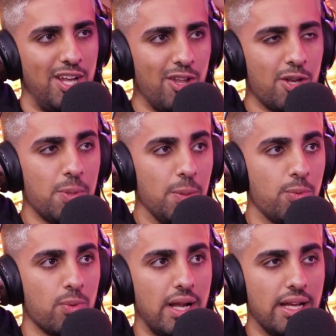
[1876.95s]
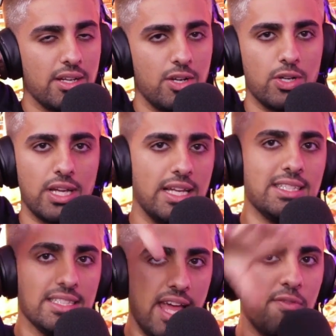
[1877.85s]
a lot of people were like, okay,
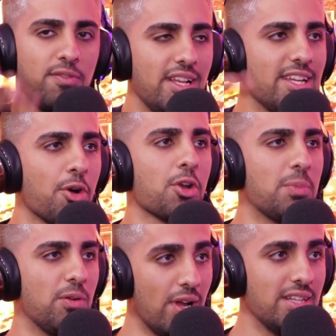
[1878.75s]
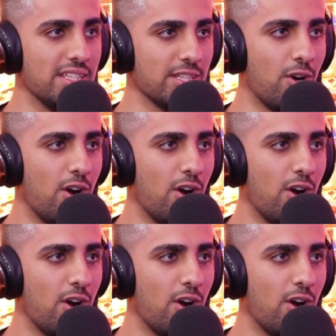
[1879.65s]
he's definitely got to be renting